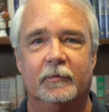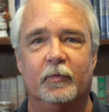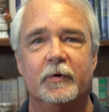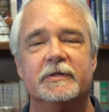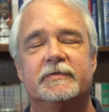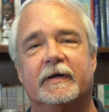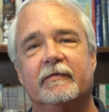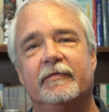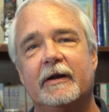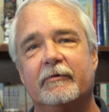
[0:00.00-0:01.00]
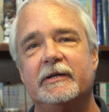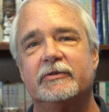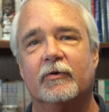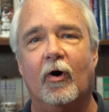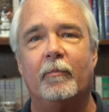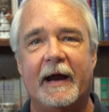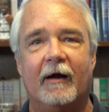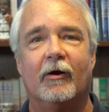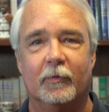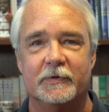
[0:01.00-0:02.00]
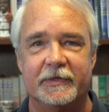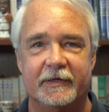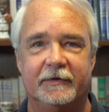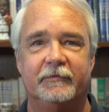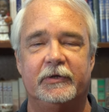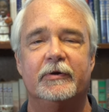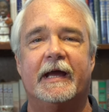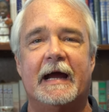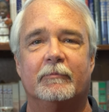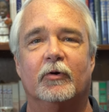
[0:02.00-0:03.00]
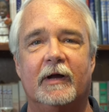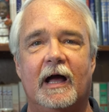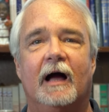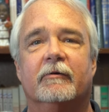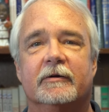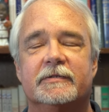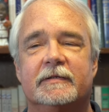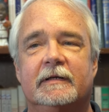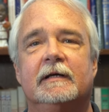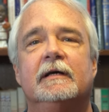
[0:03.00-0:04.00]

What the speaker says: Whereas the Confederation, all power was in the unicameral Congress.